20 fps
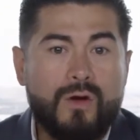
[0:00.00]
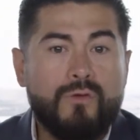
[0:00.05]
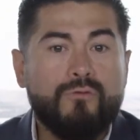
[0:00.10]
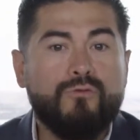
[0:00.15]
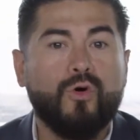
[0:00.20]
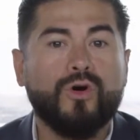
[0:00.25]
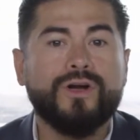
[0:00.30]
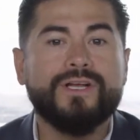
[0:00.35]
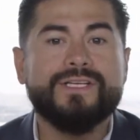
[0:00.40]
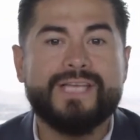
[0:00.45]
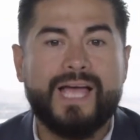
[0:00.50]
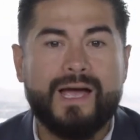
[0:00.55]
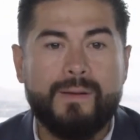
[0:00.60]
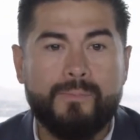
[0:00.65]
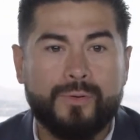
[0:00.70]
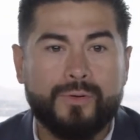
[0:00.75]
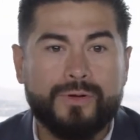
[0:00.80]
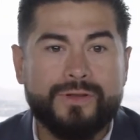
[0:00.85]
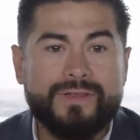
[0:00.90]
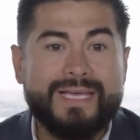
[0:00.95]
For
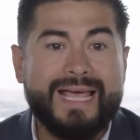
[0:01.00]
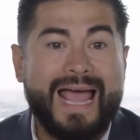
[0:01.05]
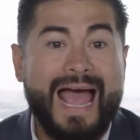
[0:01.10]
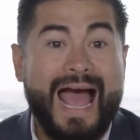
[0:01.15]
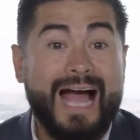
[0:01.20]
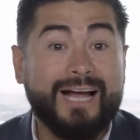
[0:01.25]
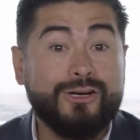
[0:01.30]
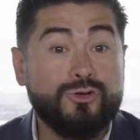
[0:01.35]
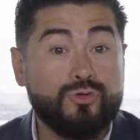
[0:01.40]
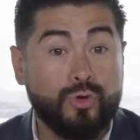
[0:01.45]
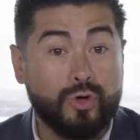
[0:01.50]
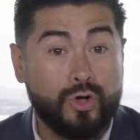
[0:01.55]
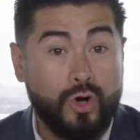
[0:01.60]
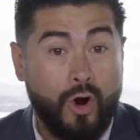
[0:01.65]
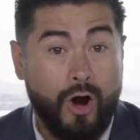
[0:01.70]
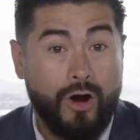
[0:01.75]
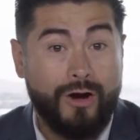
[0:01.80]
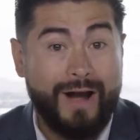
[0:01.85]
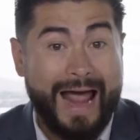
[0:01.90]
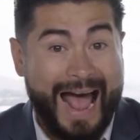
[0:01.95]
example, the actual
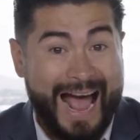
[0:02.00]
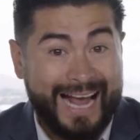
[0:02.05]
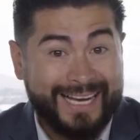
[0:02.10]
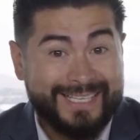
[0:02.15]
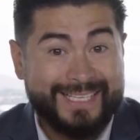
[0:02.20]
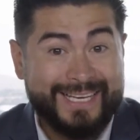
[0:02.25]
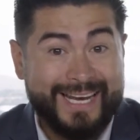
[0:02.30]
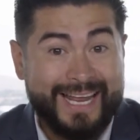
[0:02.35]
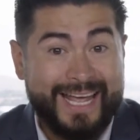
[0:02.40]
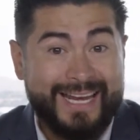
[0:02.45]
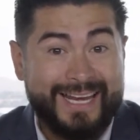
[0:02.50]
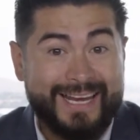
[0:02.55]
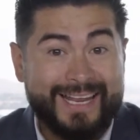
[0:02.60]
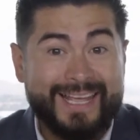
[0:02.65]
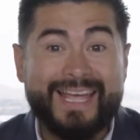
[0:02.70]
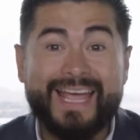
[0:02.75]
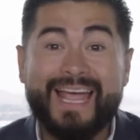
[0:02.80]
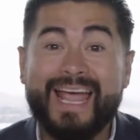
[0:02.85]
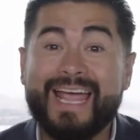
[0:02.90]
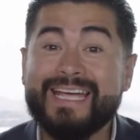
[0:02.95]
car accident
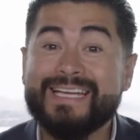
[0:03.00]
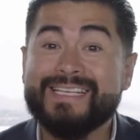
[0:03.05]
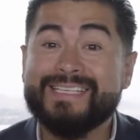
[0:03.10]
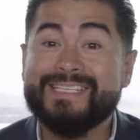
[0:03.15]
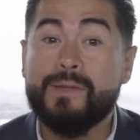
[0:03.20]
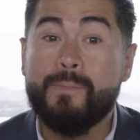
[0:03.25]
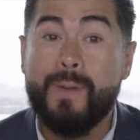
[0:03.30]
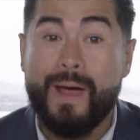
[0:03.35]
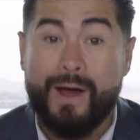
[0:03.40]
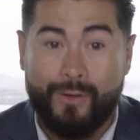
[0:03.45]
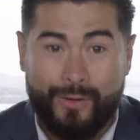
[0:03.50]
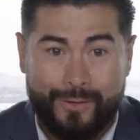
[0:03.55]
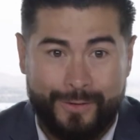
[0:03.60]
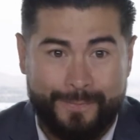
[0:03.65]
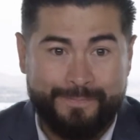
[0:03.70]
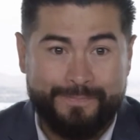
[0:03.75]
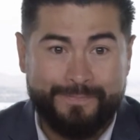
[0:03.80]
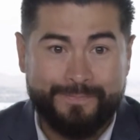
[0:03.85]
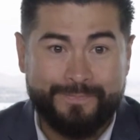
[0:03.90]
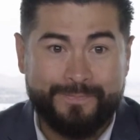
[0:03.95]
is the peril.
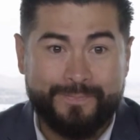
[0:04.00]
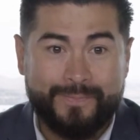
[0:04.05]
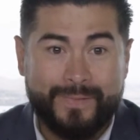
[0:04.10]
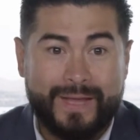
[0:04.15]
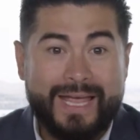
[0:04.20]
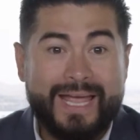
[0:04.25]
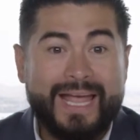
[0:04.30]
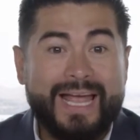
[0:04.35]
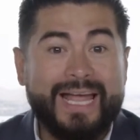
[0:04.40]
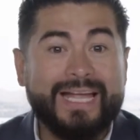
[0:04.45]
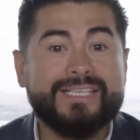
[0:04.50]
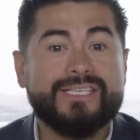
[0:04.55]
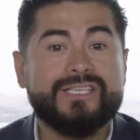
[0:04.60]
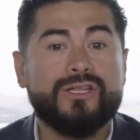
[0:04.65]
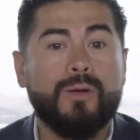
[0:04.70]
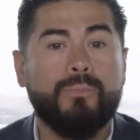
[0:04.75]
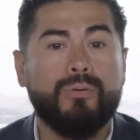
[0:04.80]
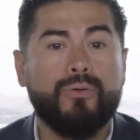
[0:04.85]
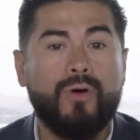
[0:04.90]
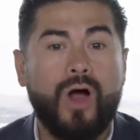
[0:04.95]
It's
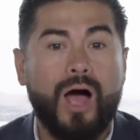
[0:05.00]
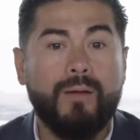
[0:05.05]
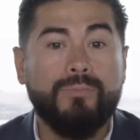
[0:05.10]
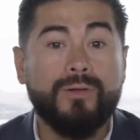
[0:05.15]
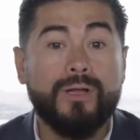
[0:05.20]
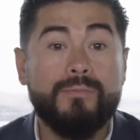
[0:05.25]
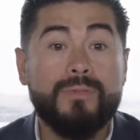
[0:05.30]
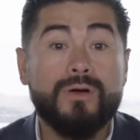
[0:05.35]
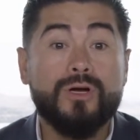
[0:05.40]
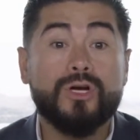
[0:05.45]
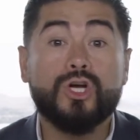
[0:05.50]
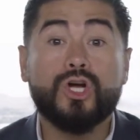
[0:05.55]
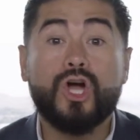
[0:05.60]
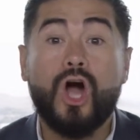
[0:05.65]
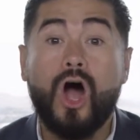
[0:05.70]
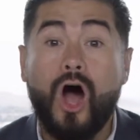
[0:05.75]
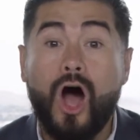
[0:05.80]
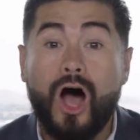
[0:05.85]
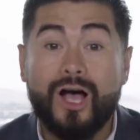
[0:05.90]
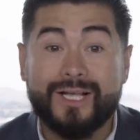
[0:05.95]
the problem
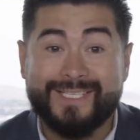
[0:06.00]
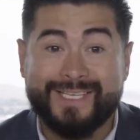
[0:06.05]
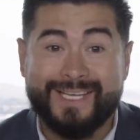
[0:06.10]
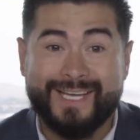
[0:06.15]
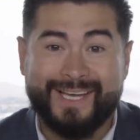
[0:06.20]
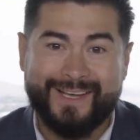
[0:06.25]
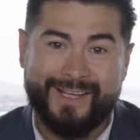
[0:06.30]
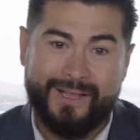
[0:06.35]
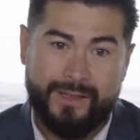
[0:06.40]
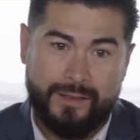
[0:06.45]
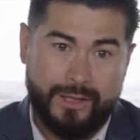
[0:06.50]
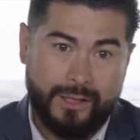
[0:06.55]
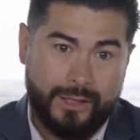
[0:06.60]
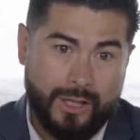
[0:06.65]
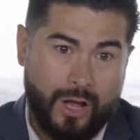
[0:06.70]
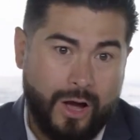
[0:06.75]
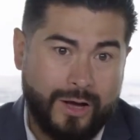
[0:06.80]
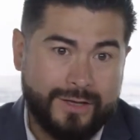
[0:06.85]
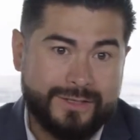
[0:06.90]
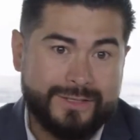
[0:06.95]
causing the
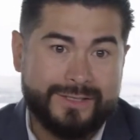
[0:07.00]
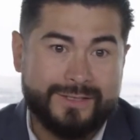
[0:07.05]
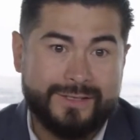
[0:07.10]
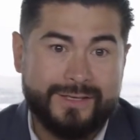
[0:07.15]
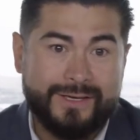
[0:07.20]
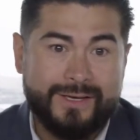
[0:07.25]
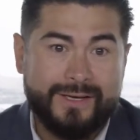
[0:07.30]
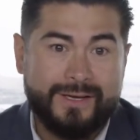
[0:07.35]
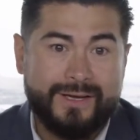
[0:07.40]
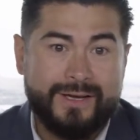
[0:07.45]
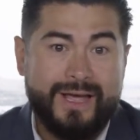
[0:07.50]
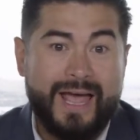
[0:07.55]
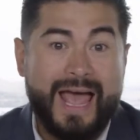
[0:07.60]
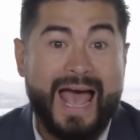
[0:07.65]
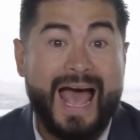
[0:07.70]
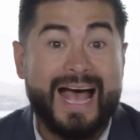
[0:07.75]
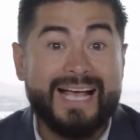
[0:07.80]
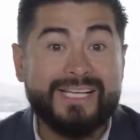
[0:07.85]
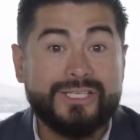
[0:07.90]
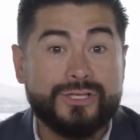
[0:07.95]
loss.
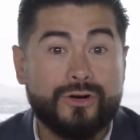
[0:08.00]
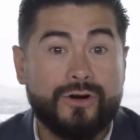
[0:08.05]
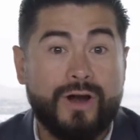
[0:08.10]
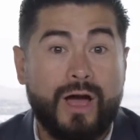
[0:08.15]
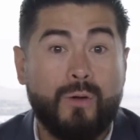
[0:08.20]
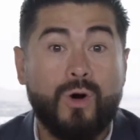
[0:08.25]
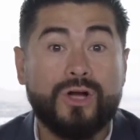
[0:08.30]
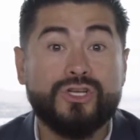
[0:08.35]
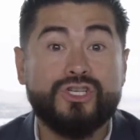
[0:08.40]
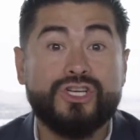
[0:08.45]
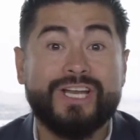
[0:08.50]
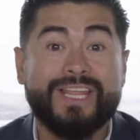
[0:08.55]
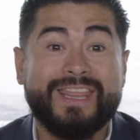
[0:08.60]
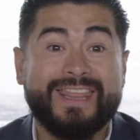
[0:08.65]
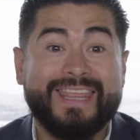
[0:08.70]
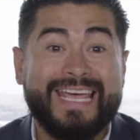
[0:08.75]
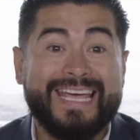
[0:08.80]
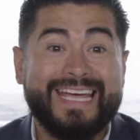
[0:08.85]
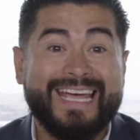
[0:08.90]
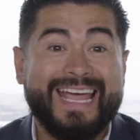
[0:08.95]
Hazard, I want you to
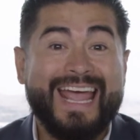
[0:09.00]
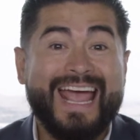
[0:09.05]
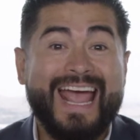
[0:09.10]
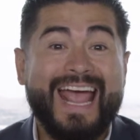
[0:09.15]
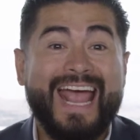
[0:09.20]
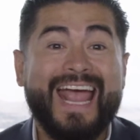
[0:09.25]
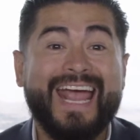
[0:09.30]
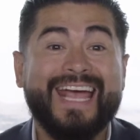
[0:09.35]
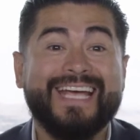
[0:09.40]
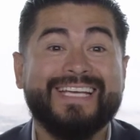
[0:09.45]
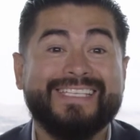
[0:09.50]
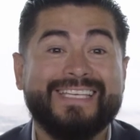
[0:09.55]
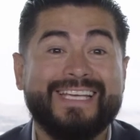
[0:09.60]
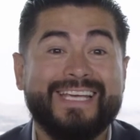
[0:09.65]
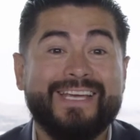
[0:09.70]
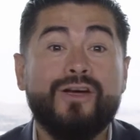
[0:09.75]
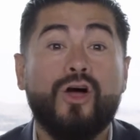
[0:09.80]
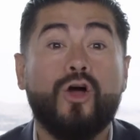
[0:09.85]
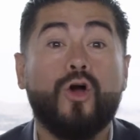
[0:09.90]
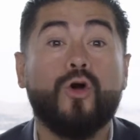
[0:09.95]
think
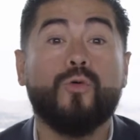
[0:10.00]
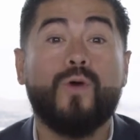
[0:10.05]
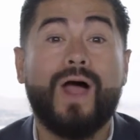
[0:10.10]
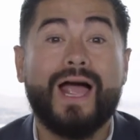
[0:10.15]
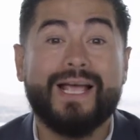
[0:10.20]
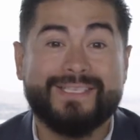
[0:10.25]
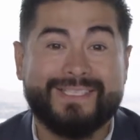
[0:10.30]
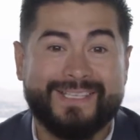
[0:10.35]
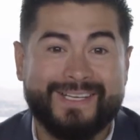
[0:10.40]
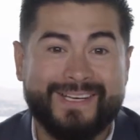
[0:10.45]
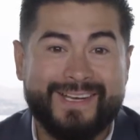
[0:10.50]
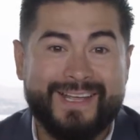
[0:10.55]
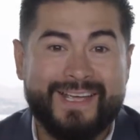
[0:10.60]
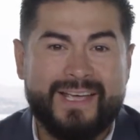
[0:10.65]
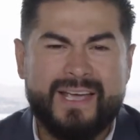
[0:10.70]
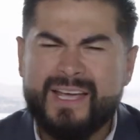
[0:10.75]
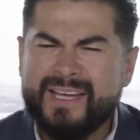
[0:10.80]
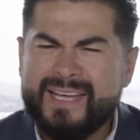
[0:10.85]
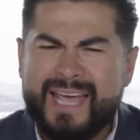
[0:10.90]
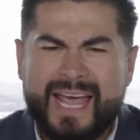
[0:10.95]
hazy horizon.
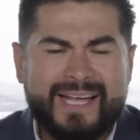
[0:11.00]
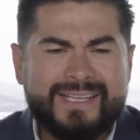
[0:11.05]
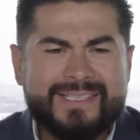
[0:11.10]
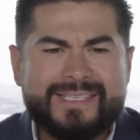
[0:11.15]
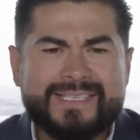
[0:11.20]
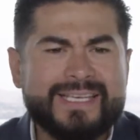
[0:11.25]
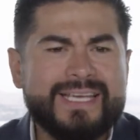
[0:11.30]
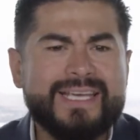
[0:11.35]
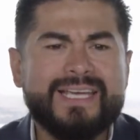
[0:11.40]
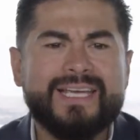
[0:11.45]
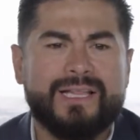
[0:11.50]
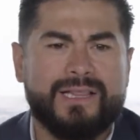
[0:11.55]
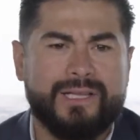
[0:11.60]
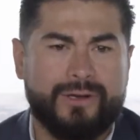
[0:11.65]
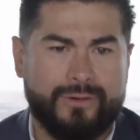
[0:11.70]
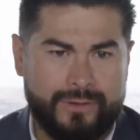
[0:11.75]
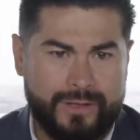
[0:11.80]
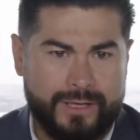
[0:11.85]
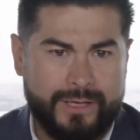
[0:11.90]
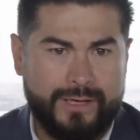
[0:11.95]
Can't see
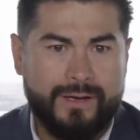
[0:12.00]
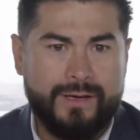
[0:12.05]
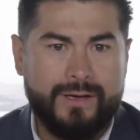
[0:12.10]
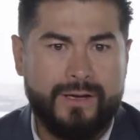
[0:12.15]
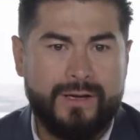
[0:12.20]
clearly.